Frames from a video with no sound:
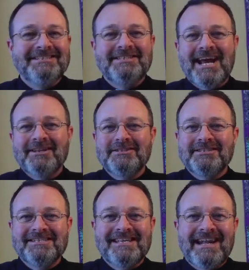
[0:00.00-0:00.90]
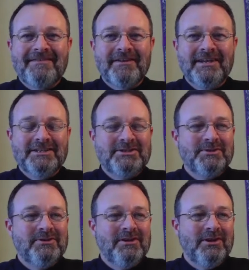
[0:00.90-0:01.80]
challenges that I've
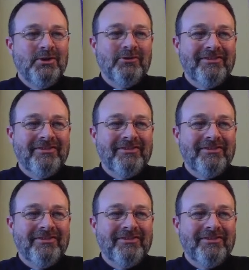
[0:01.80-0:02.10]
issued to the youth.